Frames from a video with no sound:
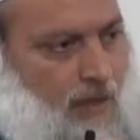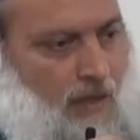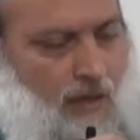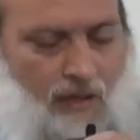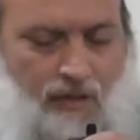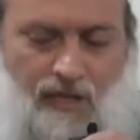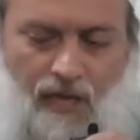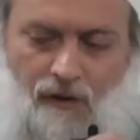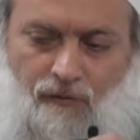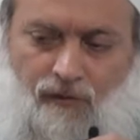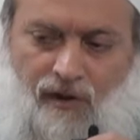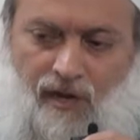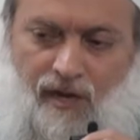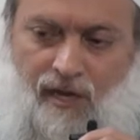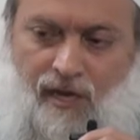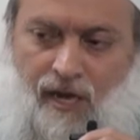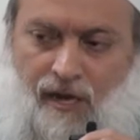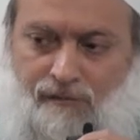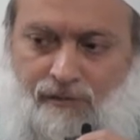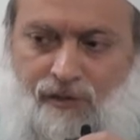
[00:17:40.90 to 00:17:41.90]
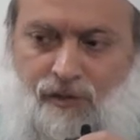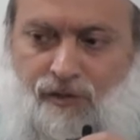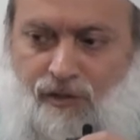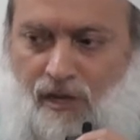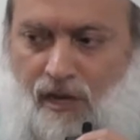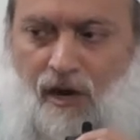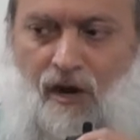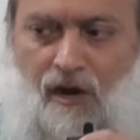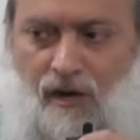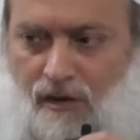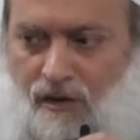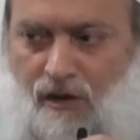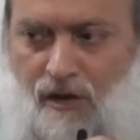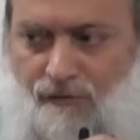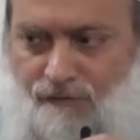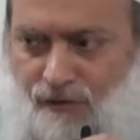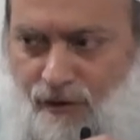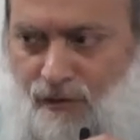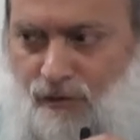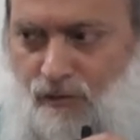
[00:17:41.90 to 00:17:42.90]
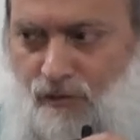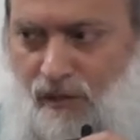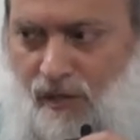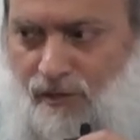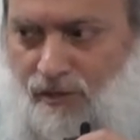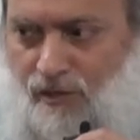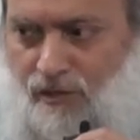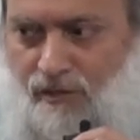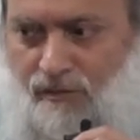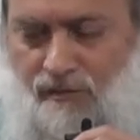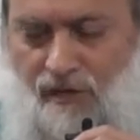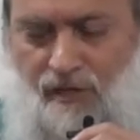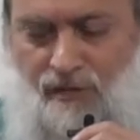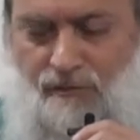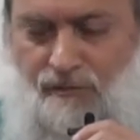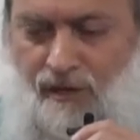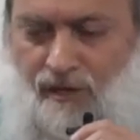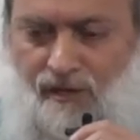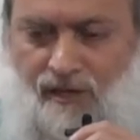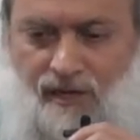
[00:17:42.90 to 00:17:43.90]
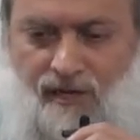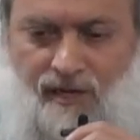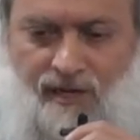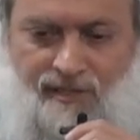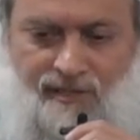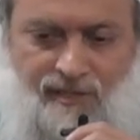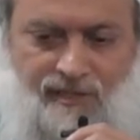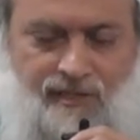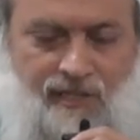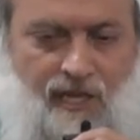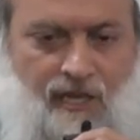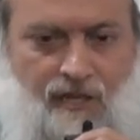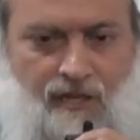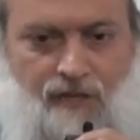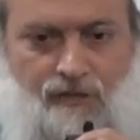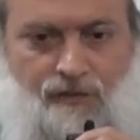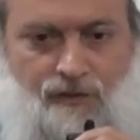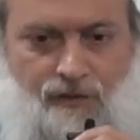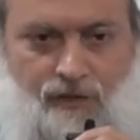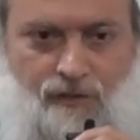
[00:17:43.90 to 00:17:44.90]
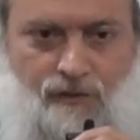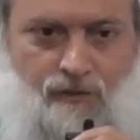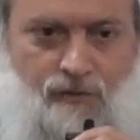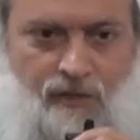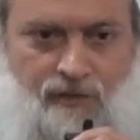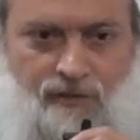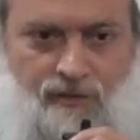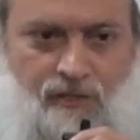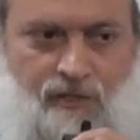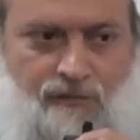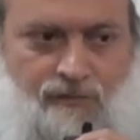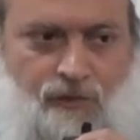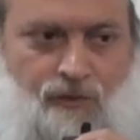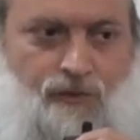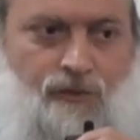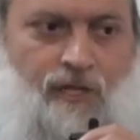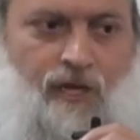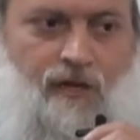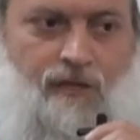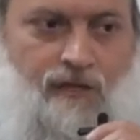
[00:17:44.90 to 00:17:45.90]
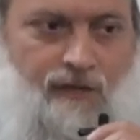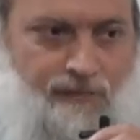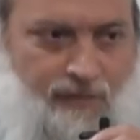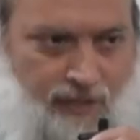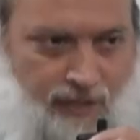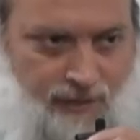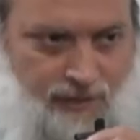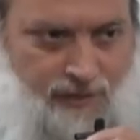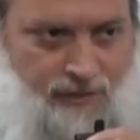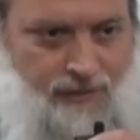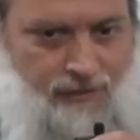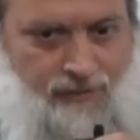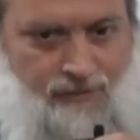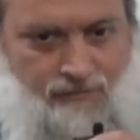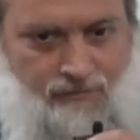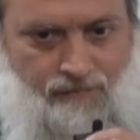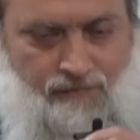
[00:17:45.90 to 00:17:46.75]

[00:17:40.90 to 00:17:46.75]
Yet when it comes to the honor of Rasulullah, Allah subhanahu wa ta'ala doesn't say to Rasulullah, you tell them this.